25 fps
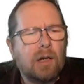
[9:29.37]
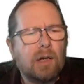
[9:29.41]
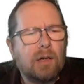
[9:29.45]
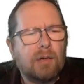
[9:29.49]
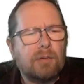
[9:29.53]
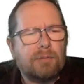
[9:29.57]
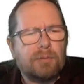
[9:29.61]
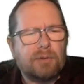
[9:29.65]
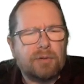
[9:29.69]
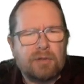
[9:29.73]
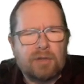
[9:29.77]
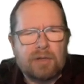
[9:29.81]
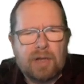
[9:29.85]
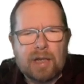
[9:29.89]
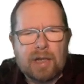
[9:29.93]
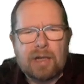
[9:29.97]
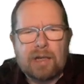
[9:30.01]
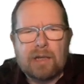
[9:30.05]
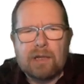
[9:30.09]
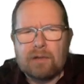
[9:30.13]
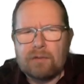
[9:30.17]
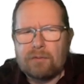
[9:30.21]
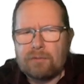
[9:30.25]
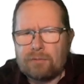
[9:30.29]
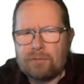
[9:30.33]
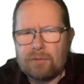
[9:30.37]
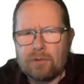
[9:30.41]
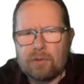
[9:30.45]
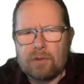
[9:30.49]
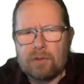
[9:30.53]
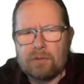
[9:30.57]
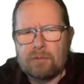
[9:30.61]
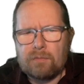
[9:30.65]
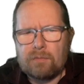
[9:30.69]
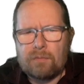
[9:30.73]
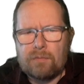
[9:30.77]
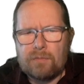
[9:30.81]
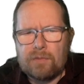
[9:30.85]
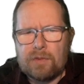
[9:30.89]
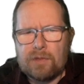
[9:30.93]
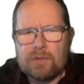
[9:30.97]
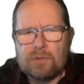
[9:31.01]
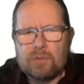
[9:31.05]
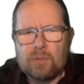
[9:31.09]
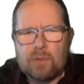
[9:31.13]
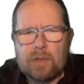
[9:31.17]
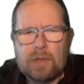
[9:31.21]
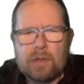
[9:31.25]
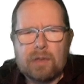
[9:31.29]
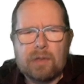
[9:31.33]
for today and for this
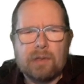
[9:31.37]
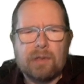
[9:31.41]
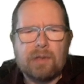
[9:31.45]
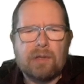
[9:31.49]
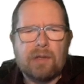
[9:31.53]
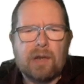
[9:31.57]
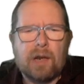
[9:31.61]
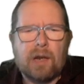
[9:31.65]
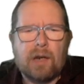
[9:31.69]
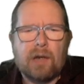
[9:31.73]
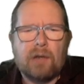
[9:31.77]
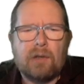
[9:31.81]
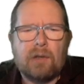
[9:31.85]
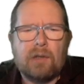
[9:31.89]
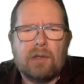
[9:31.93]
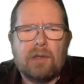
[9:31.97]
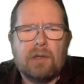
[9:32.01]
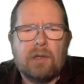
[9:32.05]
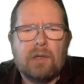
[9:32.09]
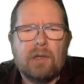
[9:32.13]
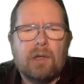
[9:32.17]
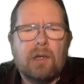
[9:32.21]
week entirely.